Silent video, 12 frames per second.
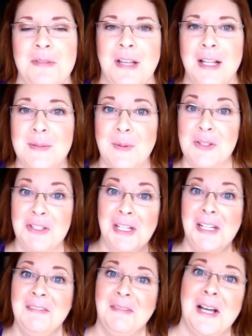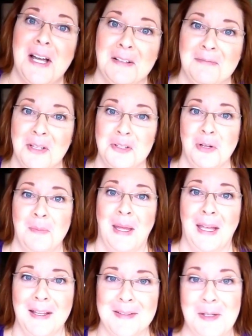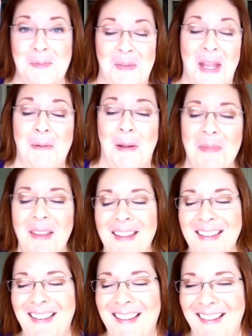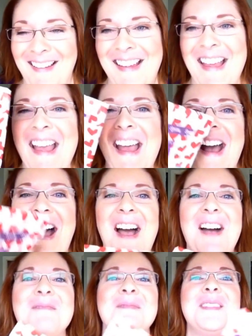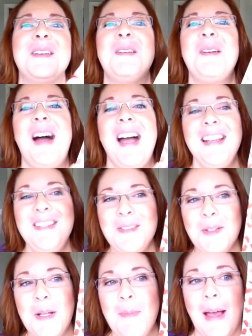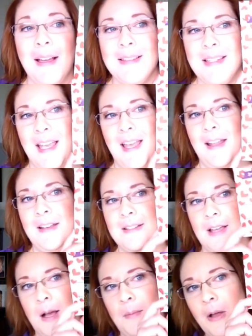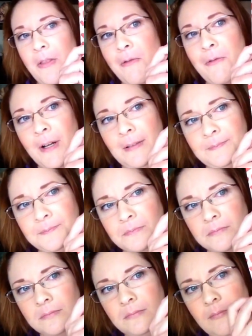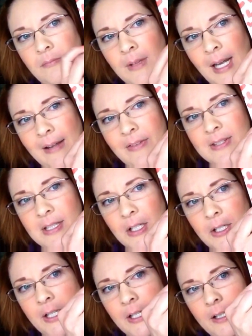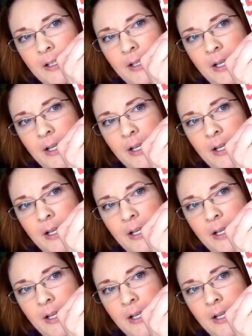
nuts, but she got a joint packet. So anyway, so I do goodie bags, and on the front I have a sticker here